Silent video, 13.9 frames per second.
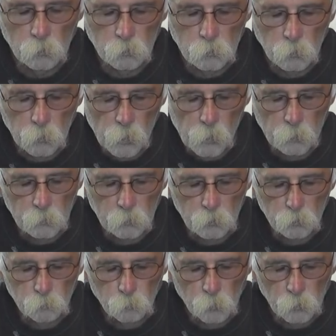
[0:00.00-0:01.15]
You see, guys, I
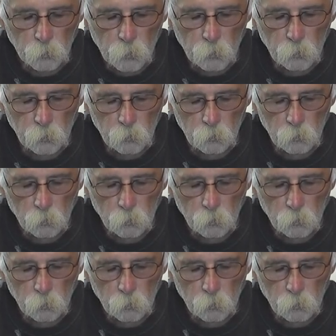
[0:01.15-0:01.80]
just bring that in